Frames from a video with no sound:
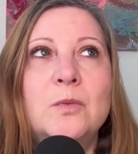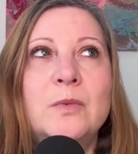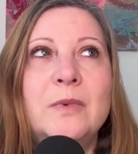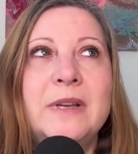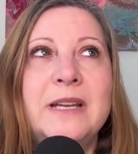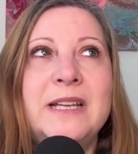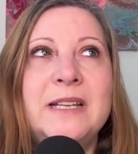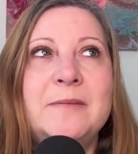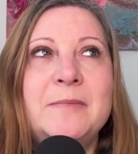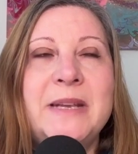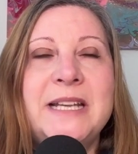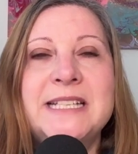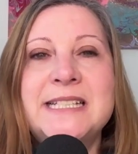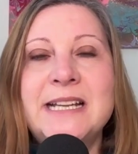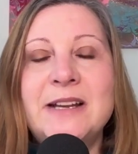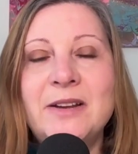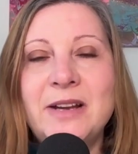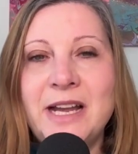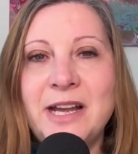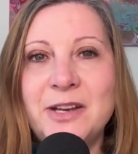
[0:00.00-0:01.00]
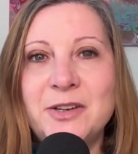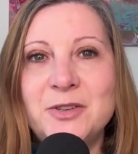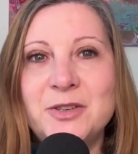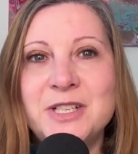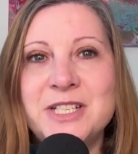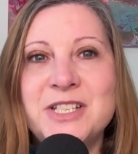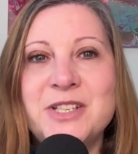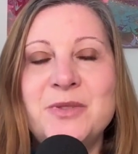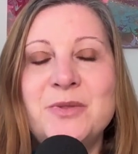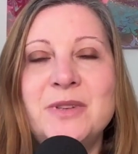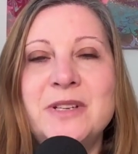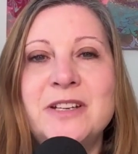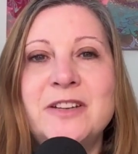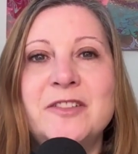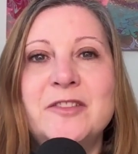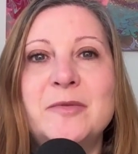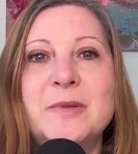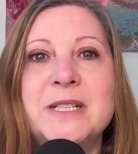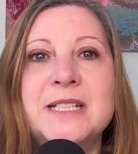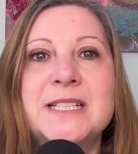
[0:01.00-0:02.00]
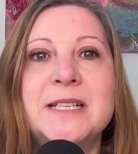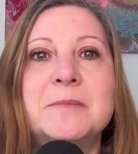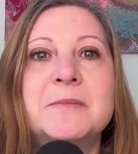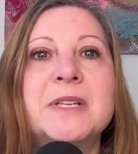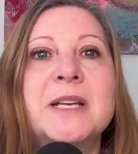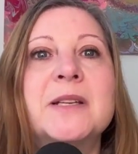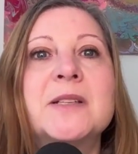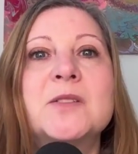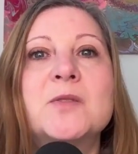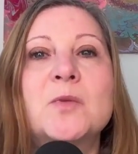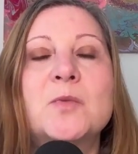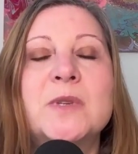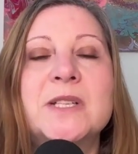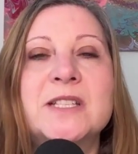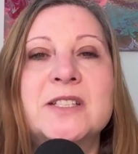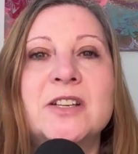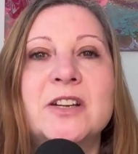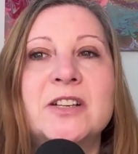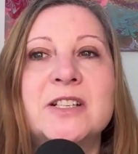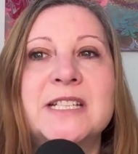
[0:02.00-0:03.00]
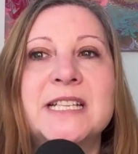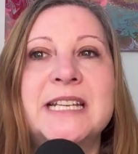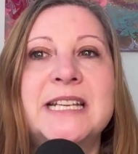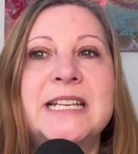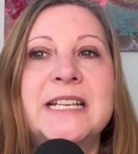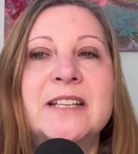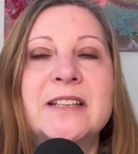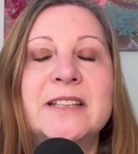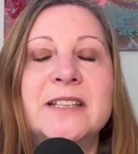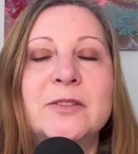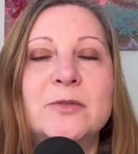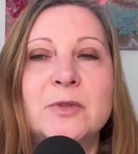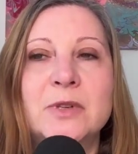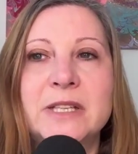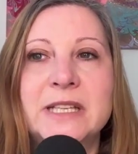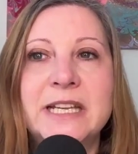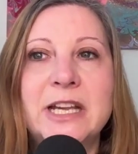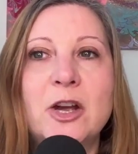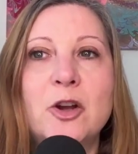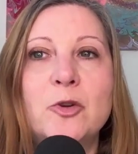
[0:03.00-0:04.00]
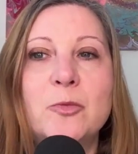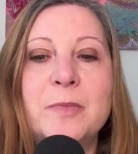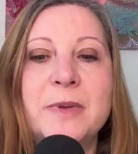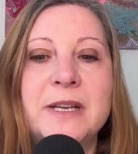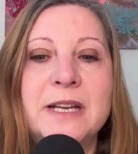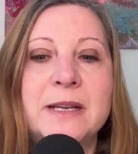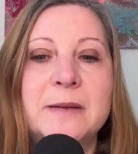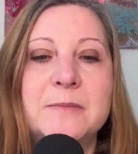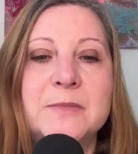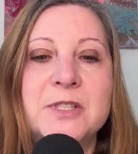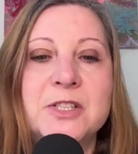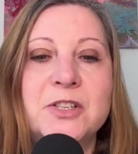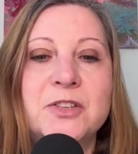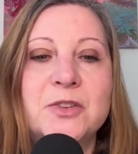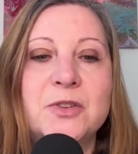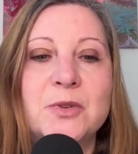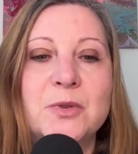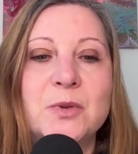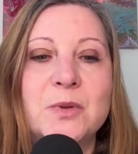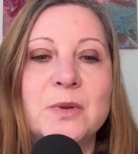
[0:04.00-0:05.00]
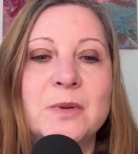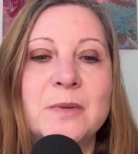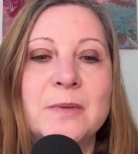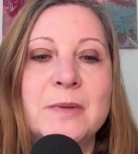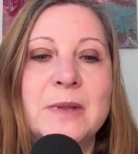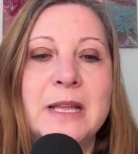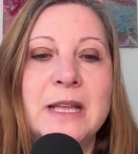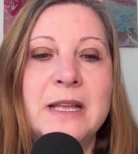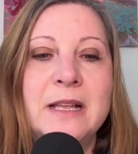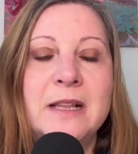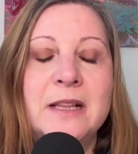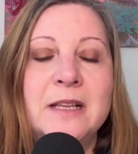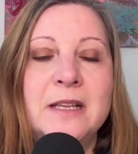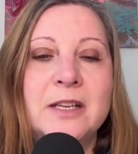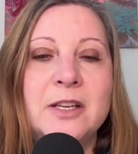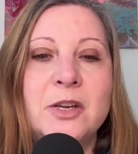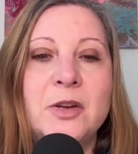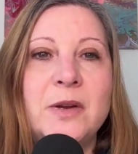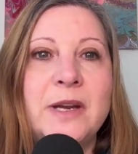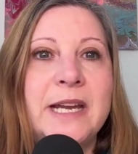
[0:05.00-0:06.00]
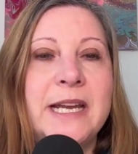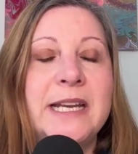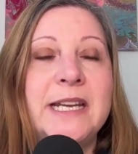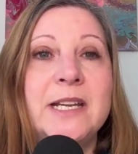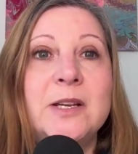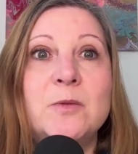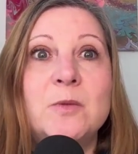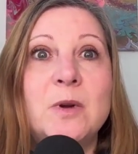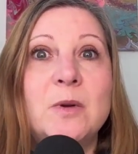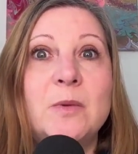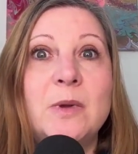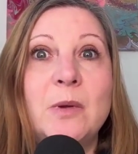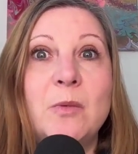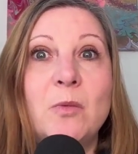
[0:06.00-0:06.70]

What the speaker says: It may sound counterintuitive, but sometimes when we start to heal and really open up to creating what we